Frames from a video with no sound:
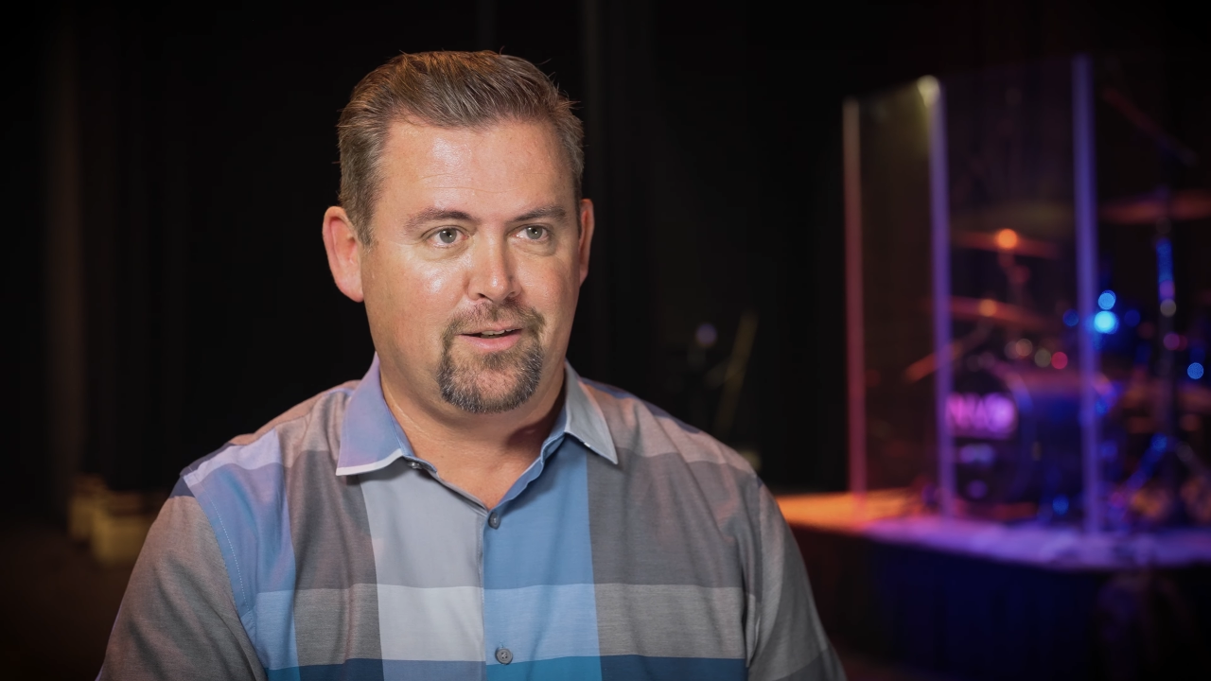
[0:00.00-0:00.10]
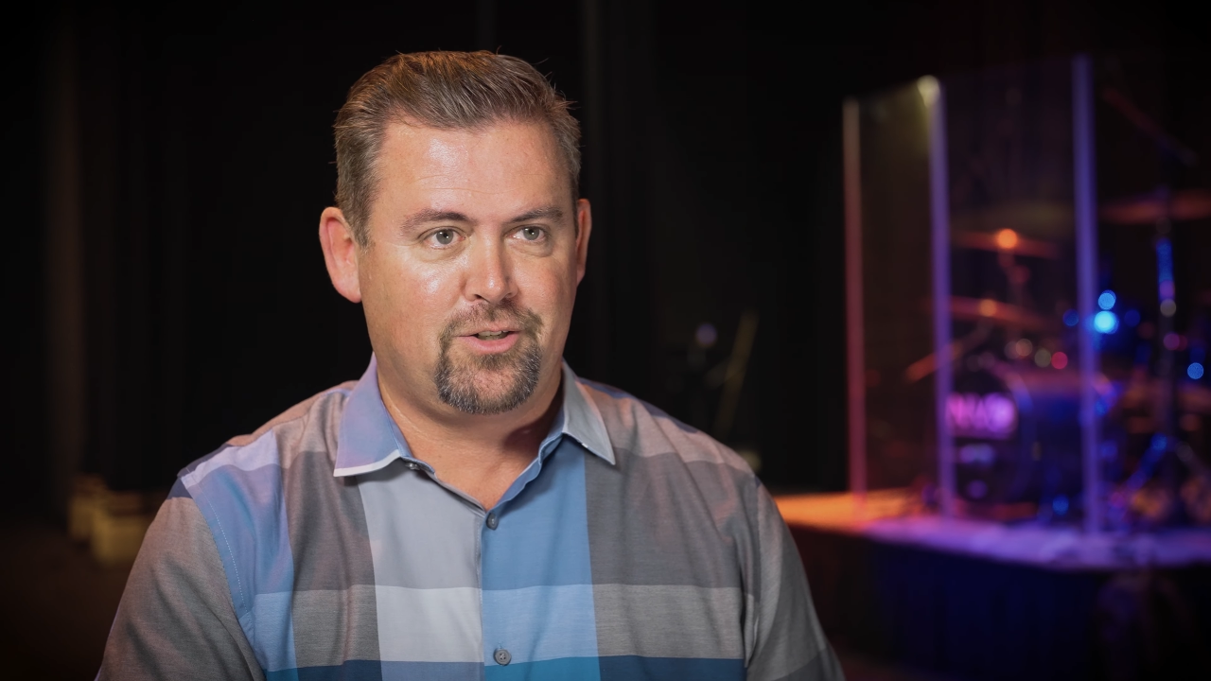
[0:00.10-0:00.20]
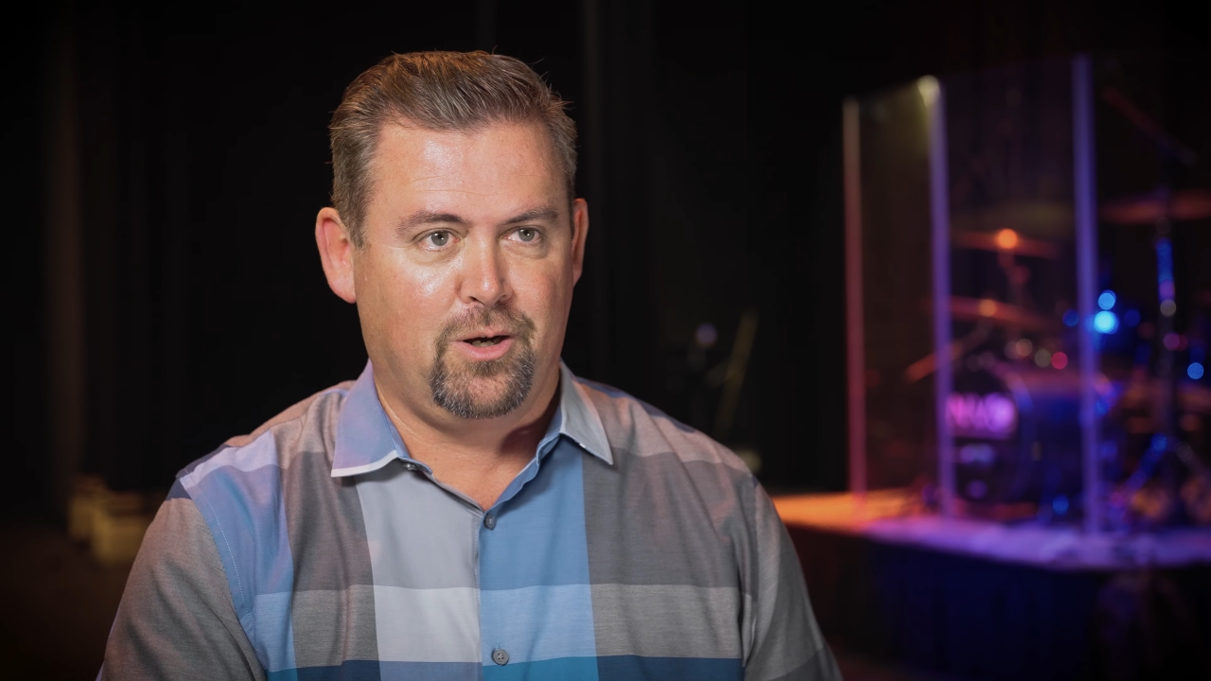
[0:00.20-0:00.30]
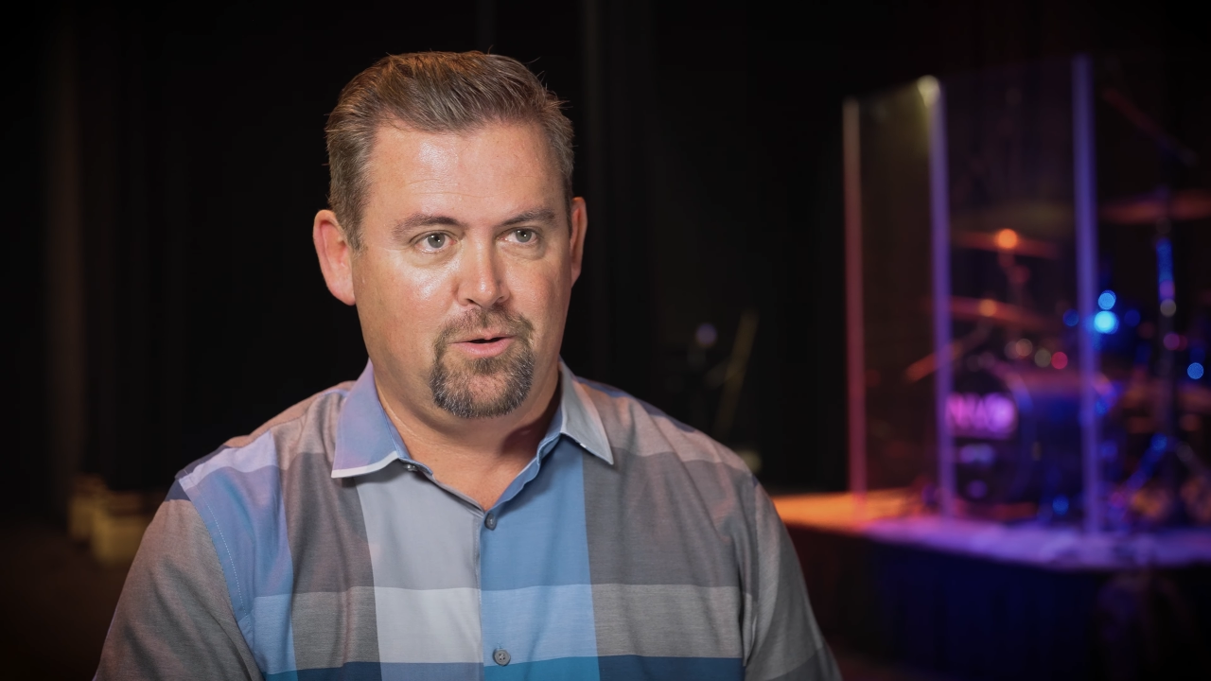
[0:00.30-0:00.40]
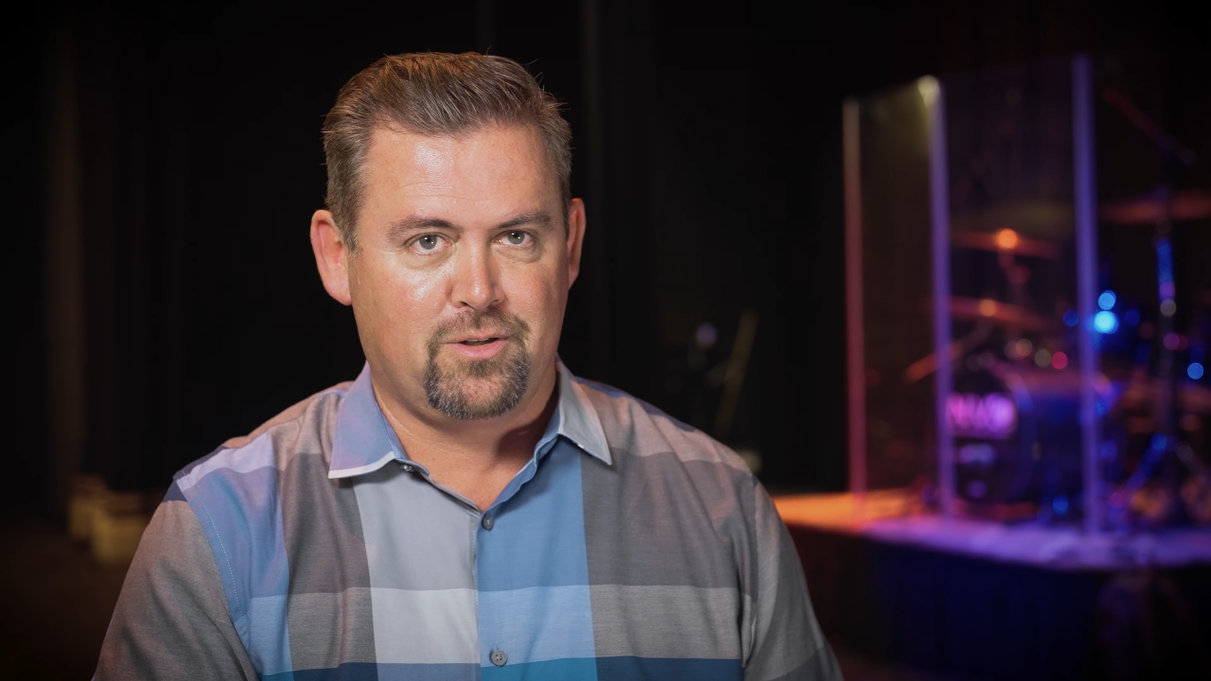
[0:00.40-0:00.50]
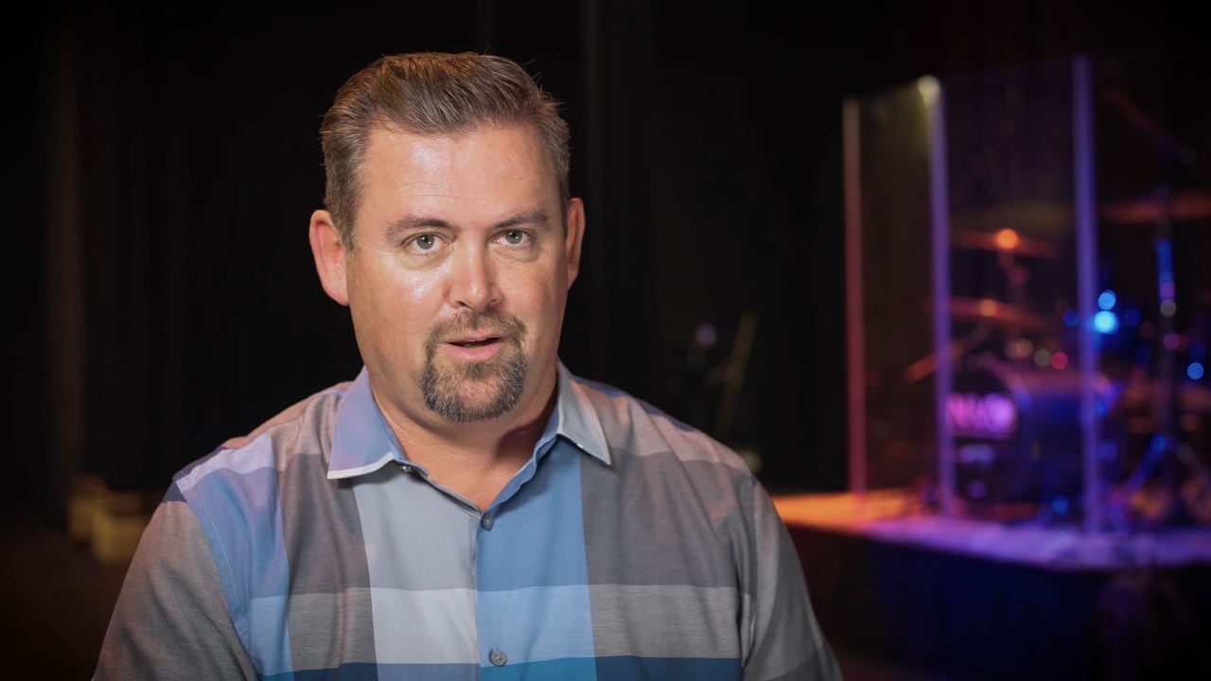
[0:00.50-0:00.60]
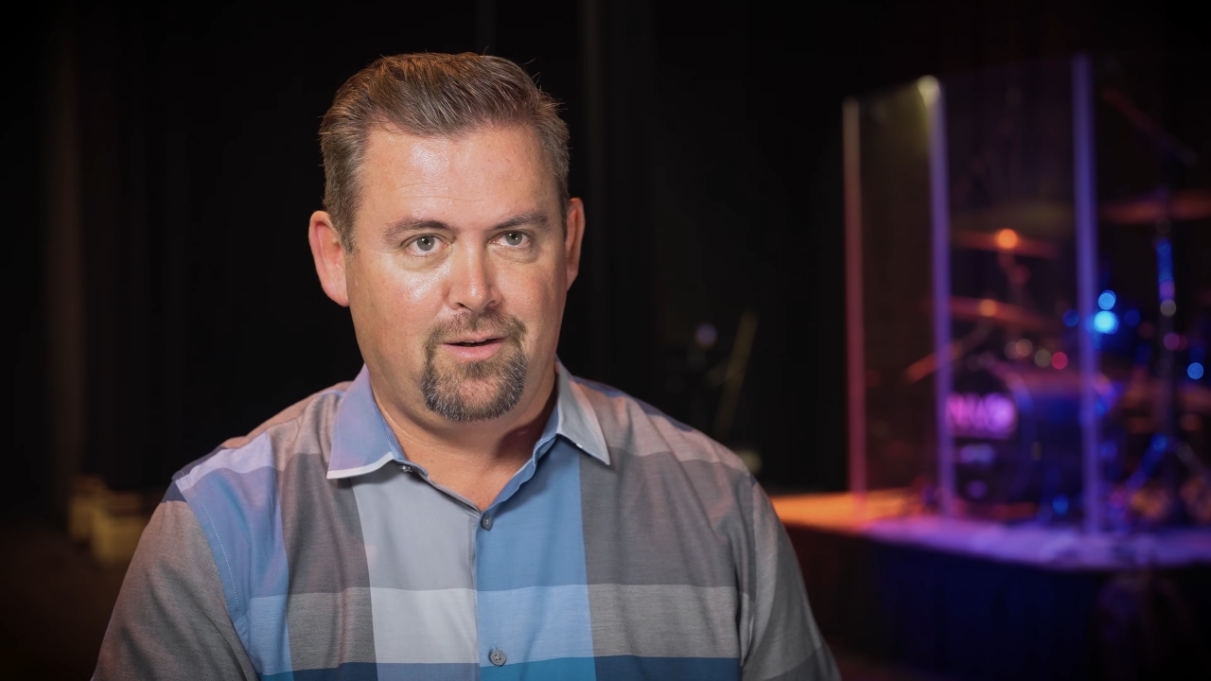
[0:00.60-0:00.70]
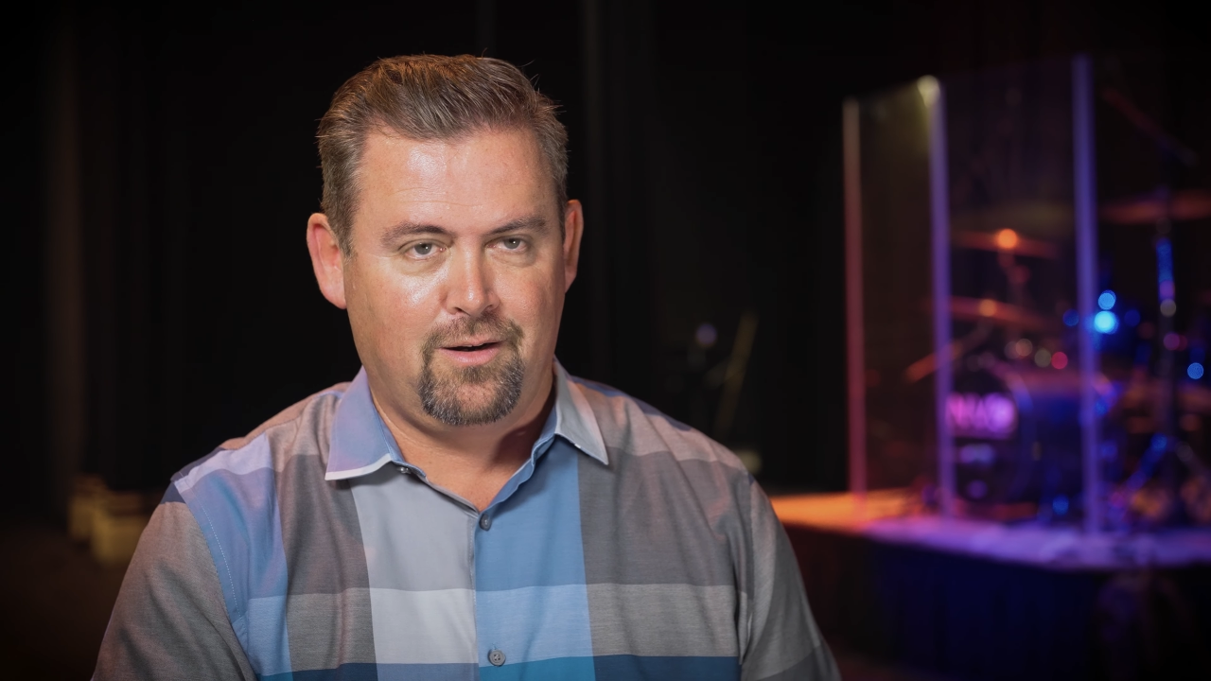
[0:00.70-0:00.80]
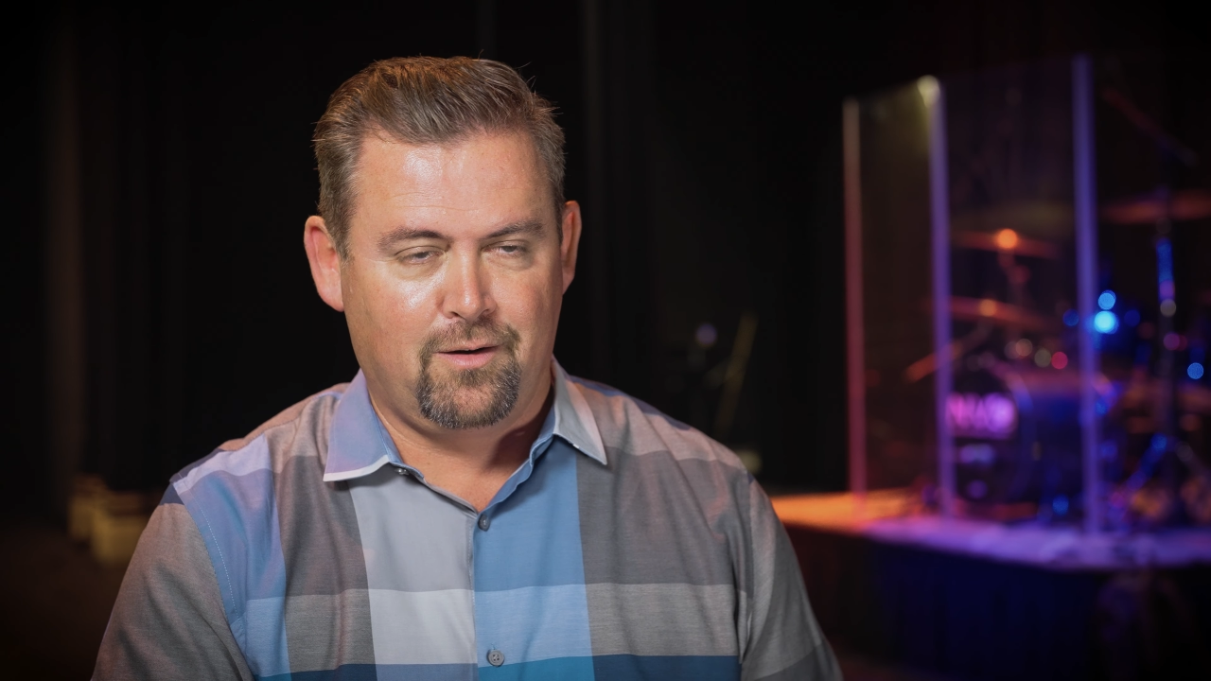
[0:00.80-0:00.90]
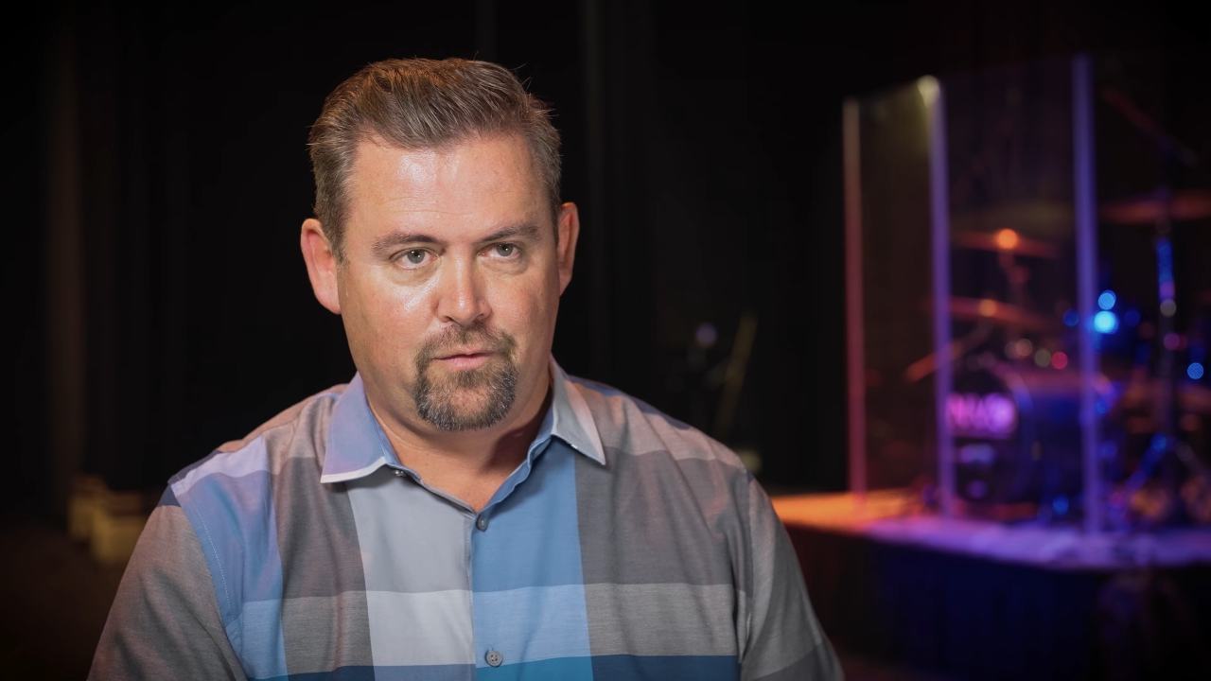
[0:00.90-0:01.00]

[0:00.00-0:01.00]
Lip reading: chosen